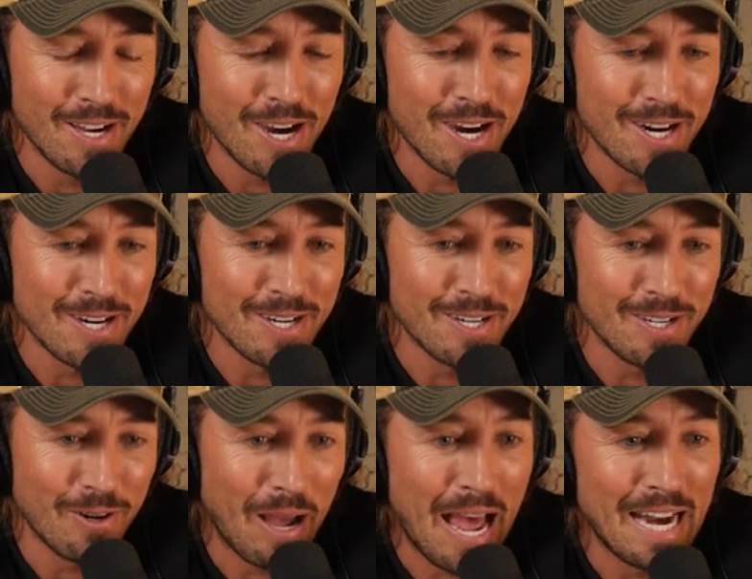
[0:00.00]
uh,
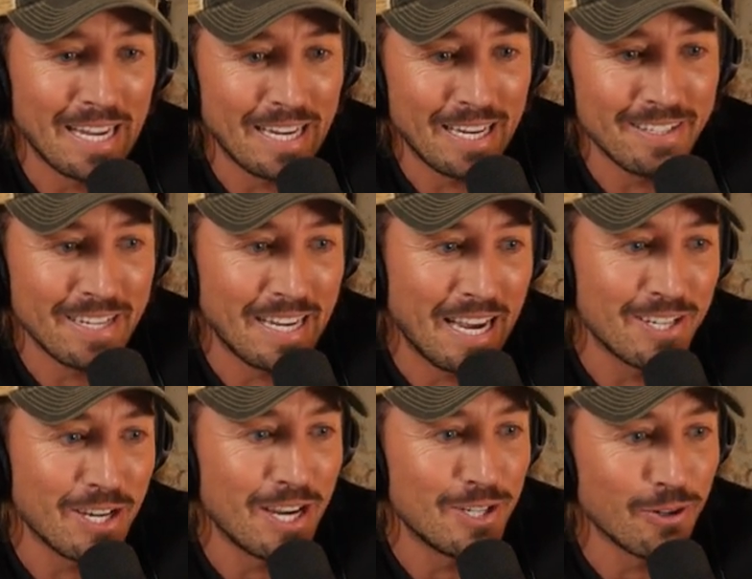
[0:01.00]
you know adding
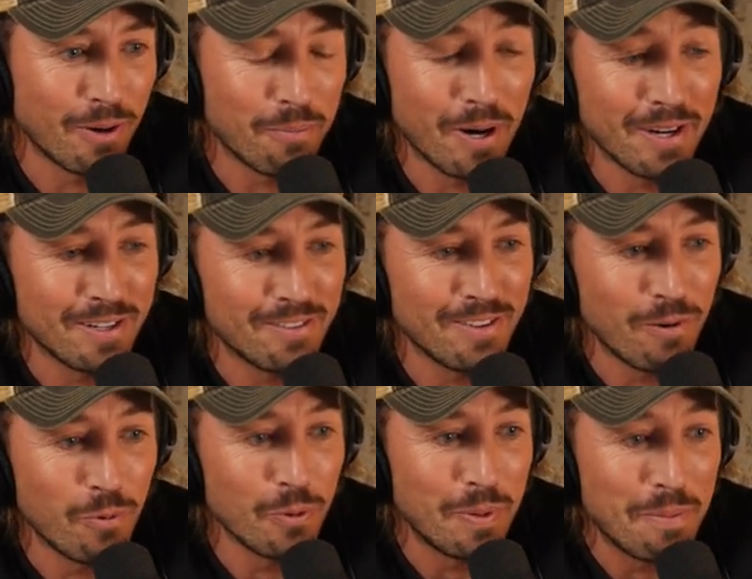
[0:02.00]
DHA during pregnancy
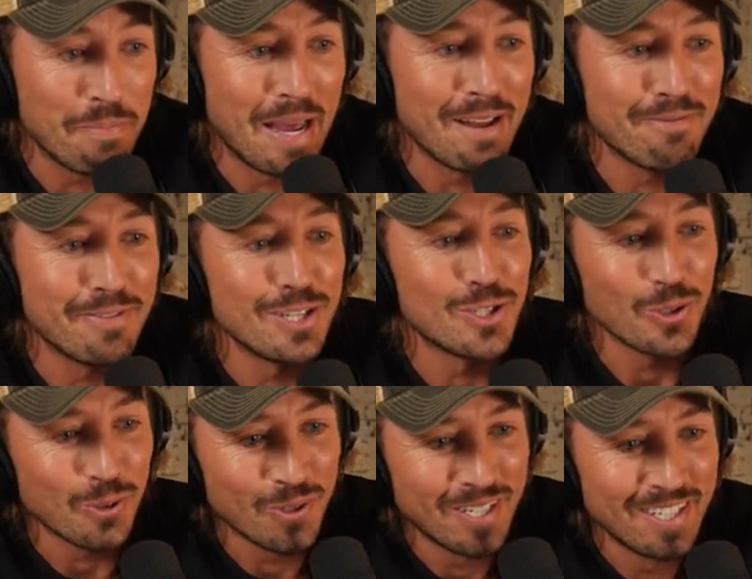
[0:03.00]
will be
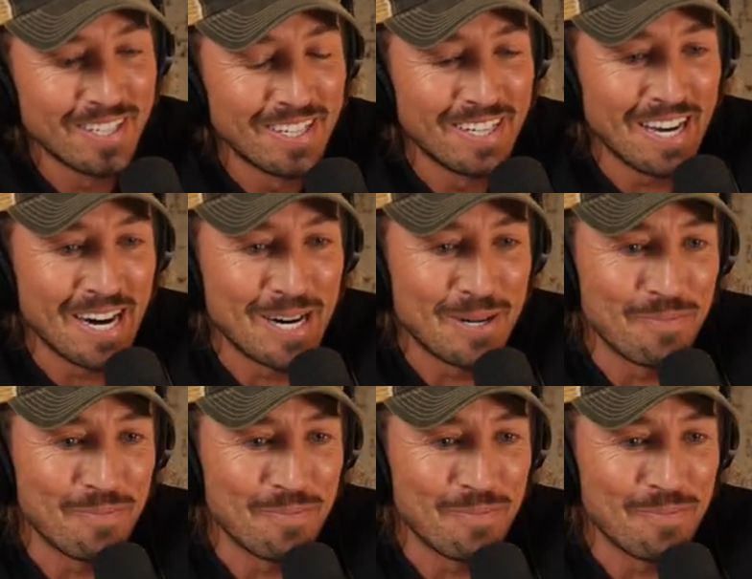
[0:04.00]
beneficial. Um,